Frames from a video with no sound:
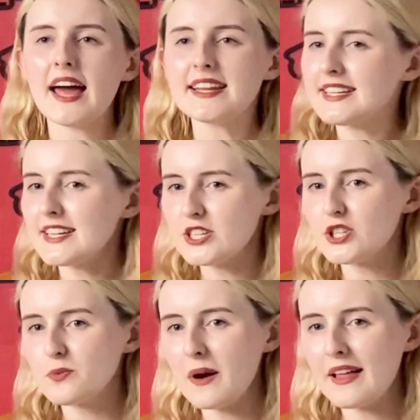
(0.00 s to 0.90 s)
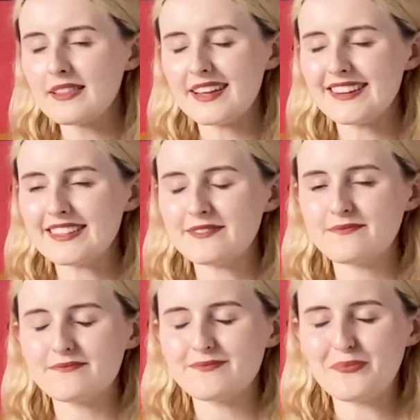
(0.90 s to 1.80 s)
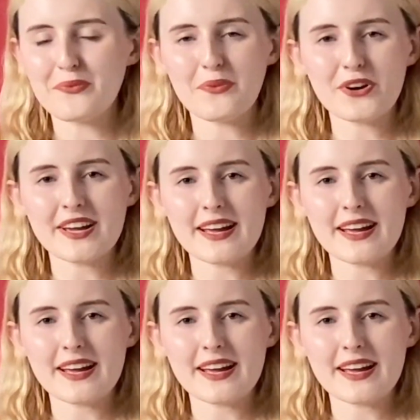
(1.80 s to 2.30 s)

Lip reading: And he did do well in his rookie